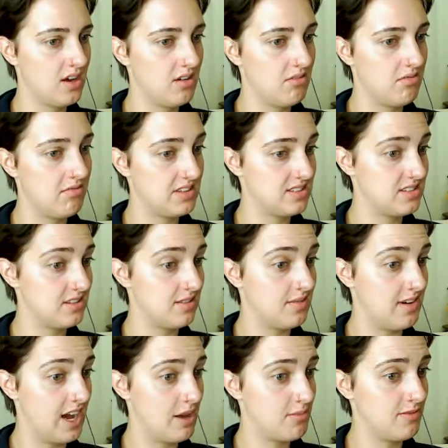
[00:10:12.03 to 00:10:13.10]
fits the
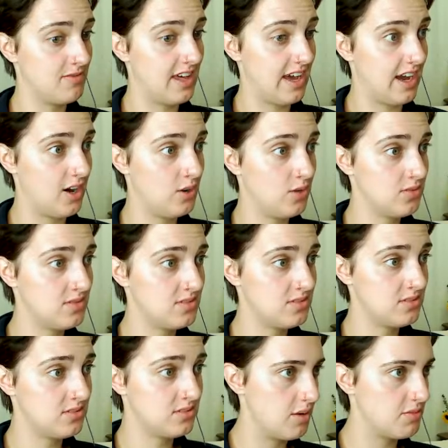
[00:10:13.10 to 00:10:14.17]
vibe of the
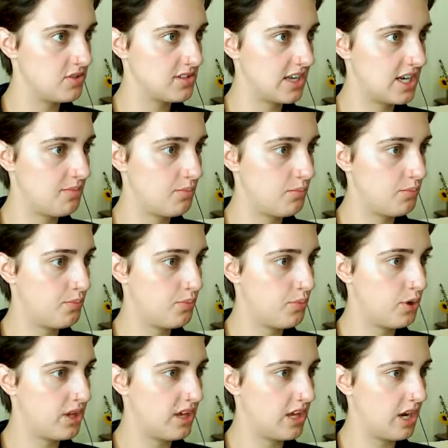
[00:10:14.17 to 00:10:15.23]
house. I'm just gonna
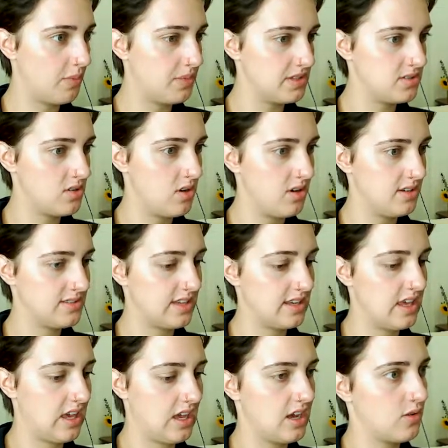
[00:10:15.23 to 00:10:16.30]
putting it up as tall as I
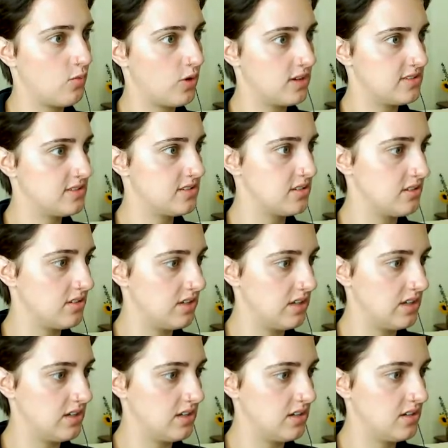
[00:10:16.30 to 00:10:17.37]
can where it's still
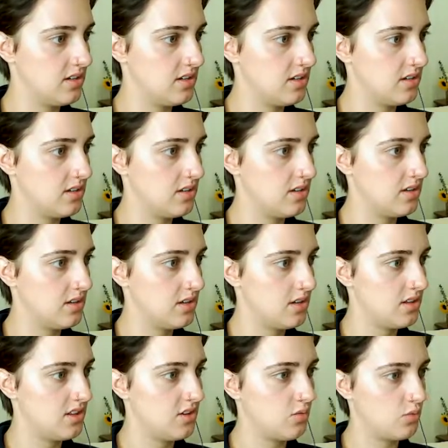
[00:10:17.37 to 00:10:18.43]
in
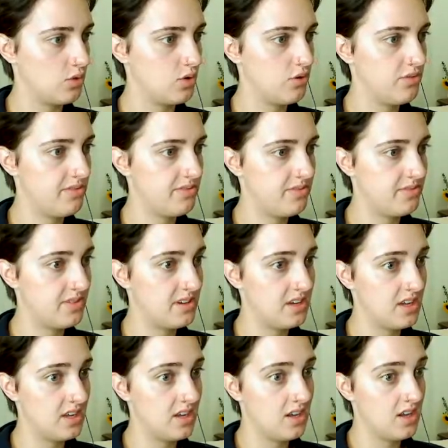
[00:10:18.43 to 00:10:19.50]
the roof.
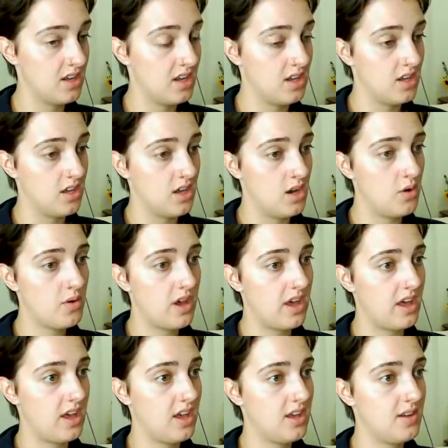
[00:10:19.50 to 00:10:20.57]

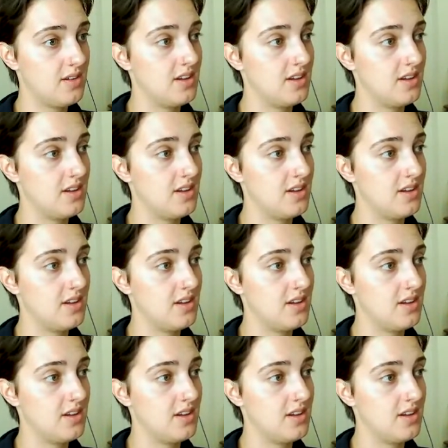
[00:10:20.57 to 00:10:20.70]
Okay,